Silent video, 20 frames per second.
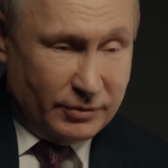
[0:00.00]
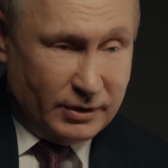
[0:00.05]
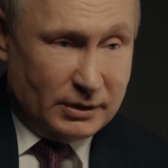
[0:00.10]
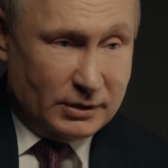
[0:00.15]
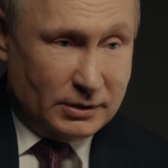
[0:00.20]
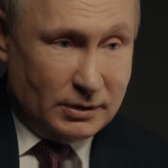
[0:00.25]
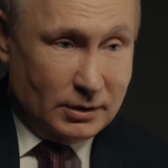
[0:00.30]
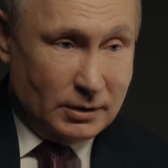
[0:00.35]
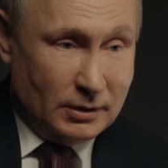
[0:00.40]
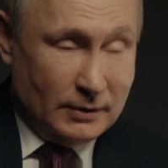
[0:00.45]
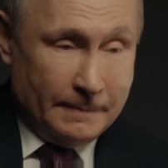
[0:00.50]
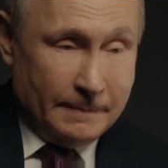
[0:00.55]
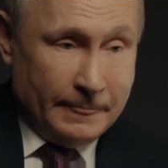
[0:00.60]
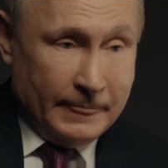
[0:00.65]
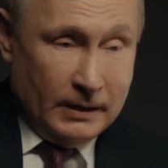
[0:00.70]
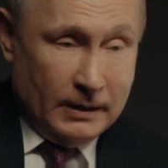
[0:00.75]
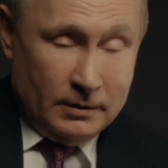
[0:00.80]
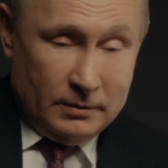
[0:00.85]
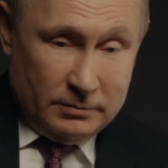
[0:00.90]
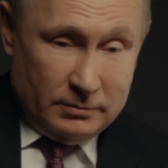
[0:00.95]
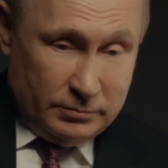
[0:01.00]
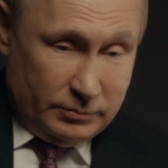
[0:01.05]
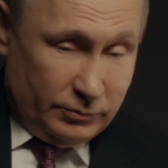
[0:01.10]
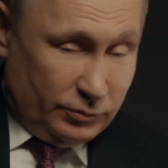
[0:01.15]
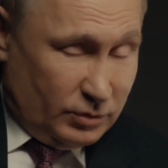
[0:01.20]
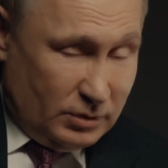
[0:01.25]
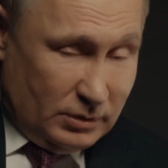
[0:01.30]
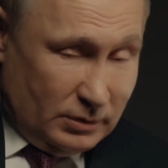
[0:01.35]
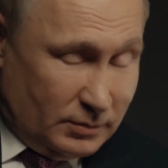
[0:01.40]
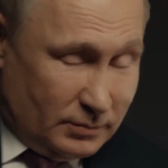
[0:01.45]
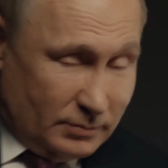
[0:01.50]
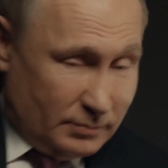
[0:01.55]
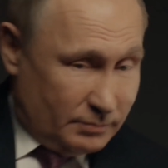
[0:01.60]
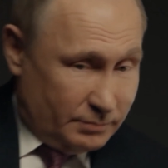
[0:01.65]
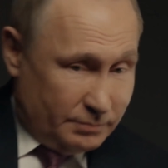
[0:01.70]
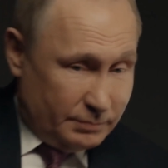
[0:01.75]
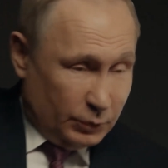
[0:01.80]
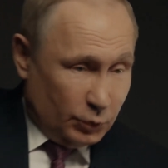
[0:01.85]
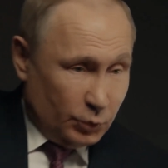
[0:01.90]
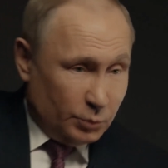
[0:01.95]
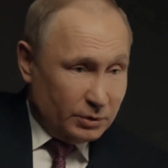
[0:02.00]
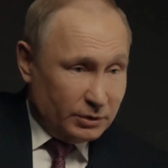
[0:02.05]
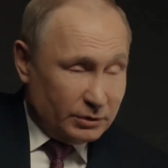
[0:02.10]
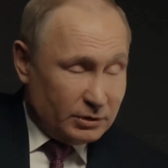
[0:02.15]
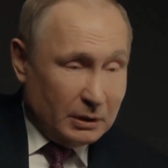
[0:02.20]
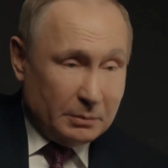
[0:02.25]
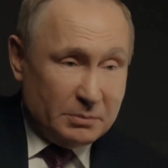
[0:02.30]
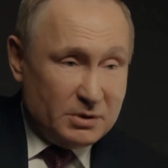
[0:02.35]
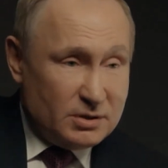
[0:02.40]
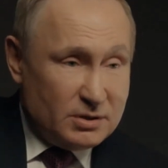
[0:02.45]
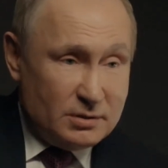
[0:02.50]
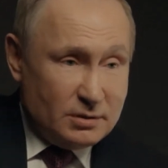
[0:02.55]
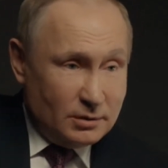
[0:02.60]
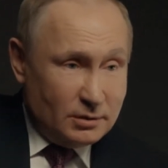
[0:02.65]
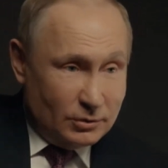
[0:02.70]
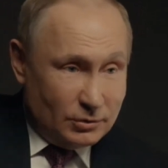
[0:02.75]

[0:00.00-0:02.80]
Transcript: So I came up with the idea of putting this all together.